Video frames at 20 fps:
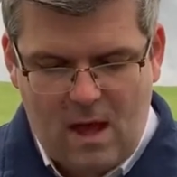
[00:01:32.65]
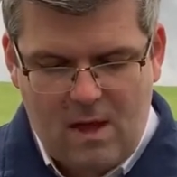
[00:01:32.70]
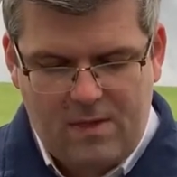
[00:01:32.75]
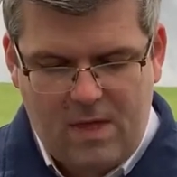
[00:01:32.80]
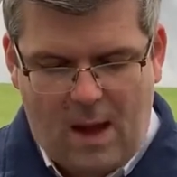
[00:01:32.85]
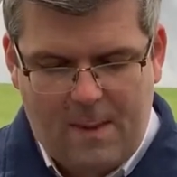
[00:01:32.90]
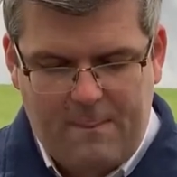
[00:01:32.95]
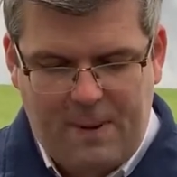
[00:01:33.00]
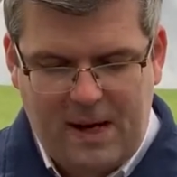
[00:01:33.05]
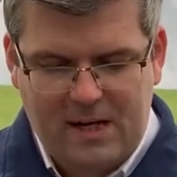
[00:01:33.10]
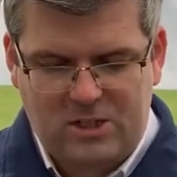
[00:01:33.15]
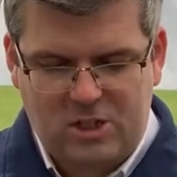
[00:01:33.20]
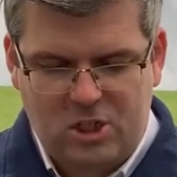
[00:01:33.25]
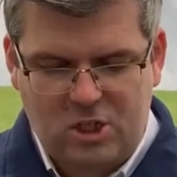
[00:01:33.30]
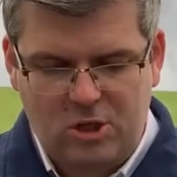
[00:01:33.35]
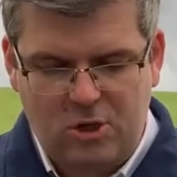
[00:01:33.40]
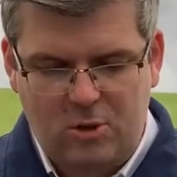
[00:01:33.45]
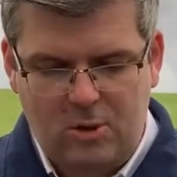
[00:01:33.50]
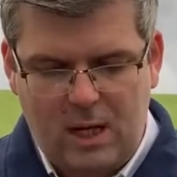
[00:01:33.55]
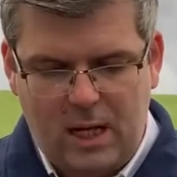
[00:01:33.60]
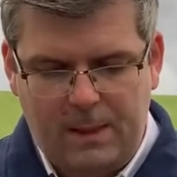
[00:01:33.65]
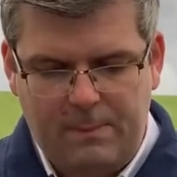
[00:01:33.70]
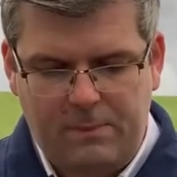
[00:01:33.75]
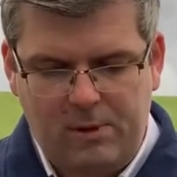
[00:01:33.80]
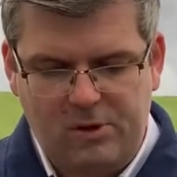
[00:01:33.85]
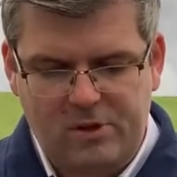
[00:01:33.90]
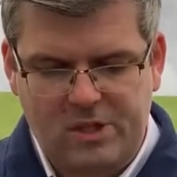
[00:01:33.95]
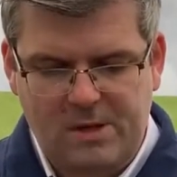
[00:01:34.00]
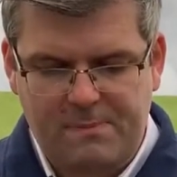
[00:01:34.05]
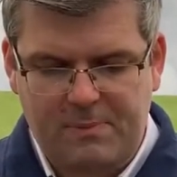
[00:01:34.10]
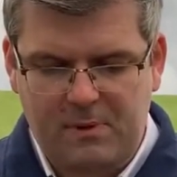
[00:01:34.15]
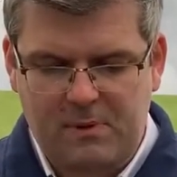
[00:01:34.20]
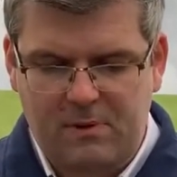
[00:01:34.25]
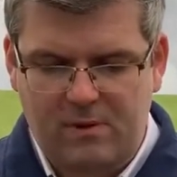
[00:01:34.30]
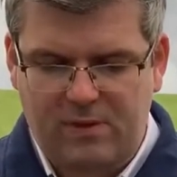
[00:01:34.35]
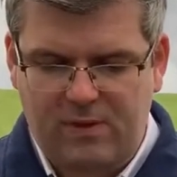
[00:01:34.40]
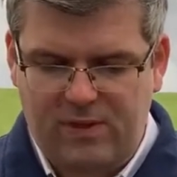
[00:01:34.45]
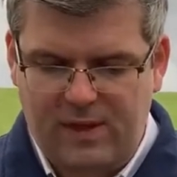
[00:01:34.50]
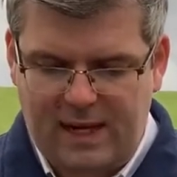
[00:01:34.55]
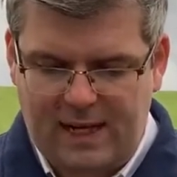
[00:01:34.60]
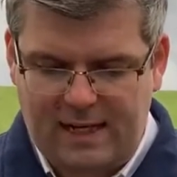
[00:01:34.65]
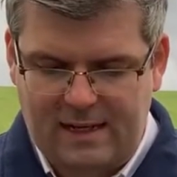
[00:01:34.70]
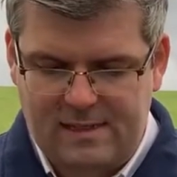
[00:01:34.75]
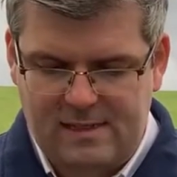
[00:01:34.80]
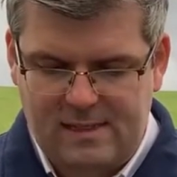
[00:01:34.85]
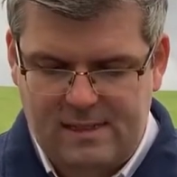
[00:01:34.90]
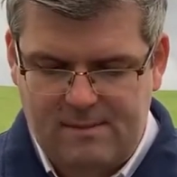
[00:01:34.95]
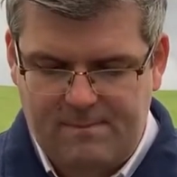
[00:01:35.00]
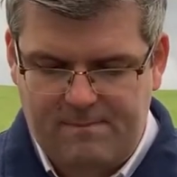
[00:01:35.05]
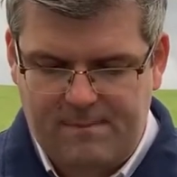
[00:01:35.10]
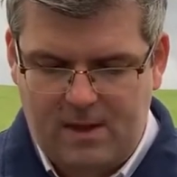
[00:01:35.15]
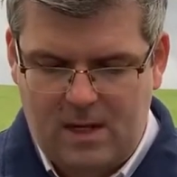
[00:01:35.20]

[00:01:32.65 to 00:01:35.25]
that by two immutable things